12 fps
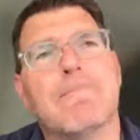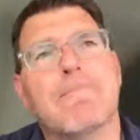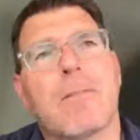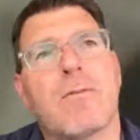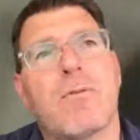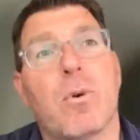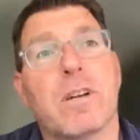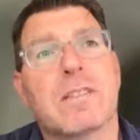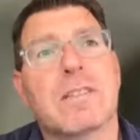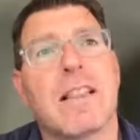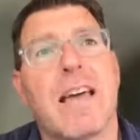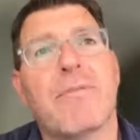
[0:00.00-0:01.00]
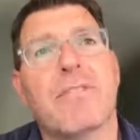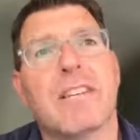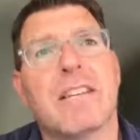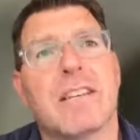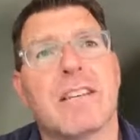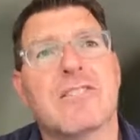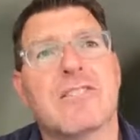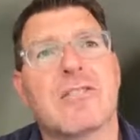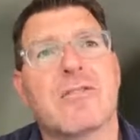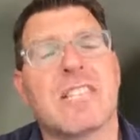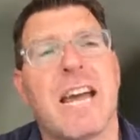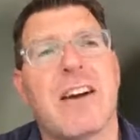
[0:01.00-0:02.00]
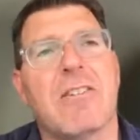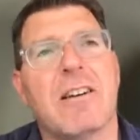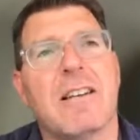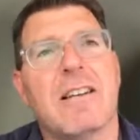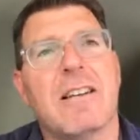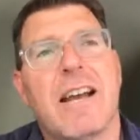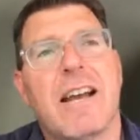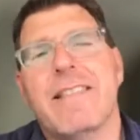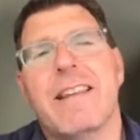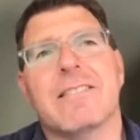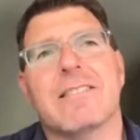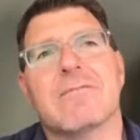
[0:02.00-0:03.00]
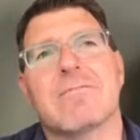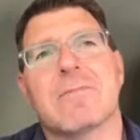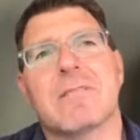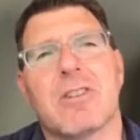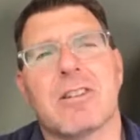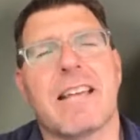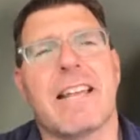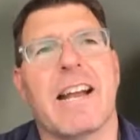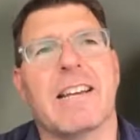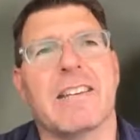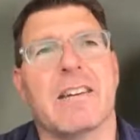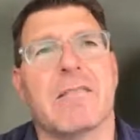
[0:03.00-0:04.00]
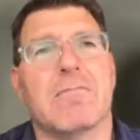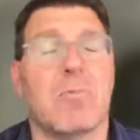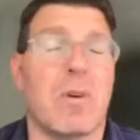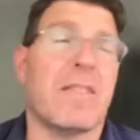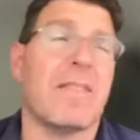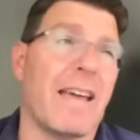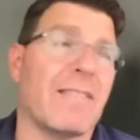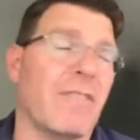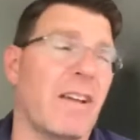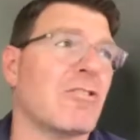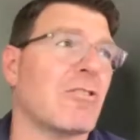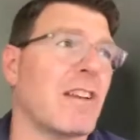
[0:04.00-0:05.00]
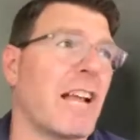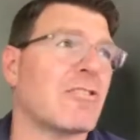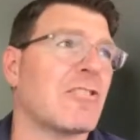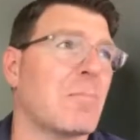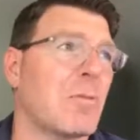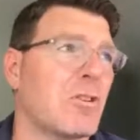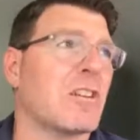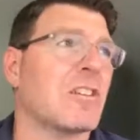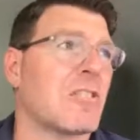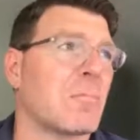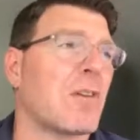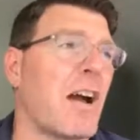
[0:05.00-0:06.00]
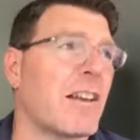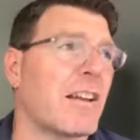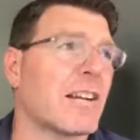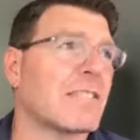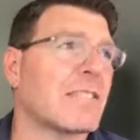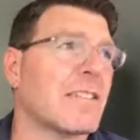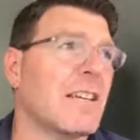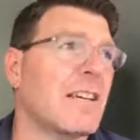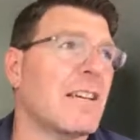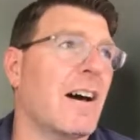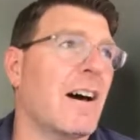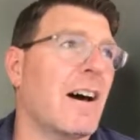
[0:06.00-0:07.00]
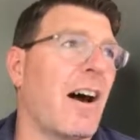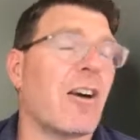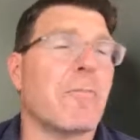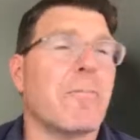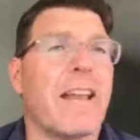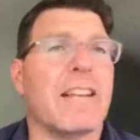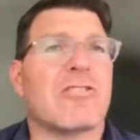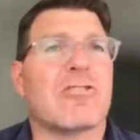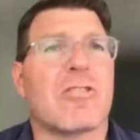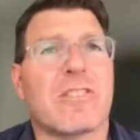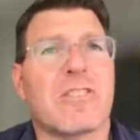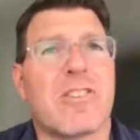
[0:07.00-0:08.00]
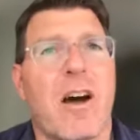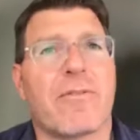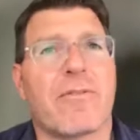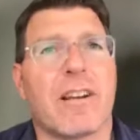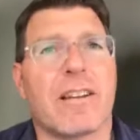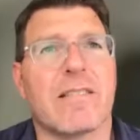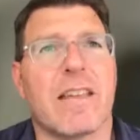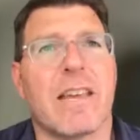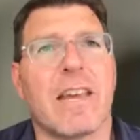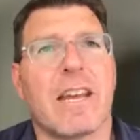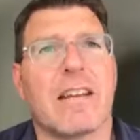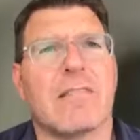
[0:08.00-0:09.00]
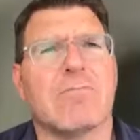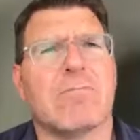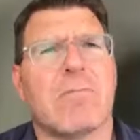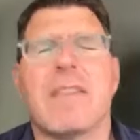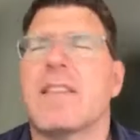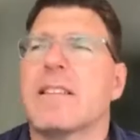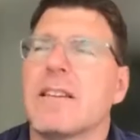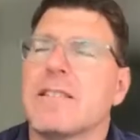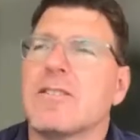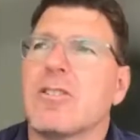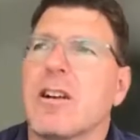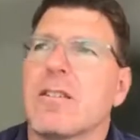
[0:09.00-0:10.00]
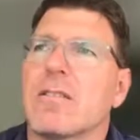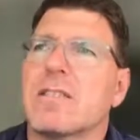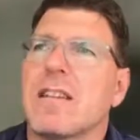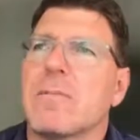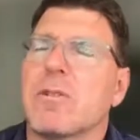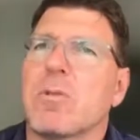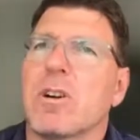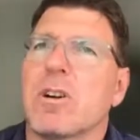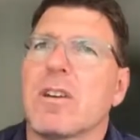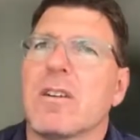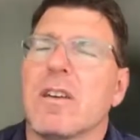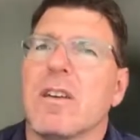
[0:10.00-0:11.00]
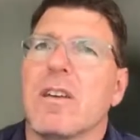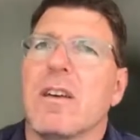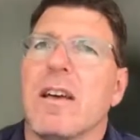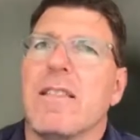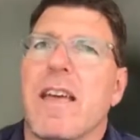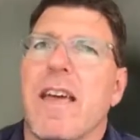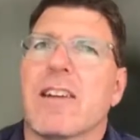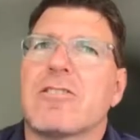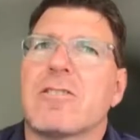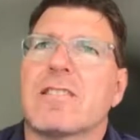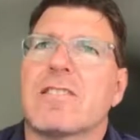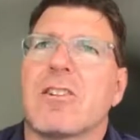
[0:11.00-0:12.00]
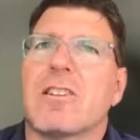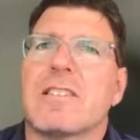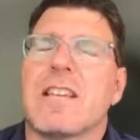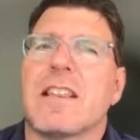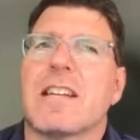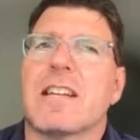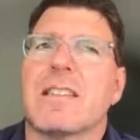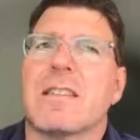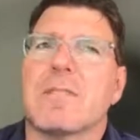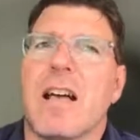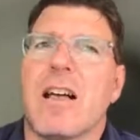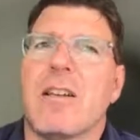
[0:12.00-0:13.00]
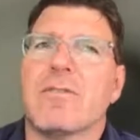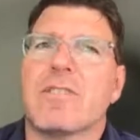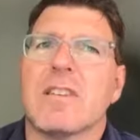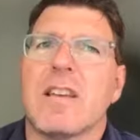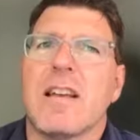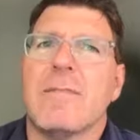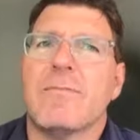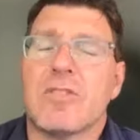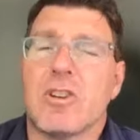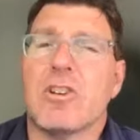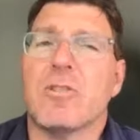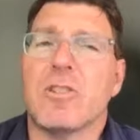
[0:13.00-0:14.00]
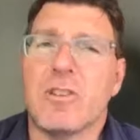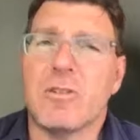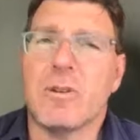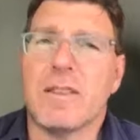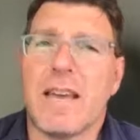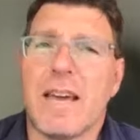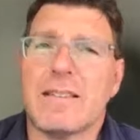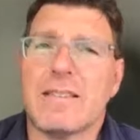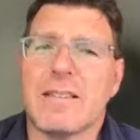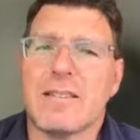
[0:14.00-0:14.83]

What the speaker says: voice telephony into ServiceNow, and they just took that idea with that vendor and actually put it into their product. Our managed service offering, I think they took our statement of work and they actually started selling it themselves. So you know what you do with that?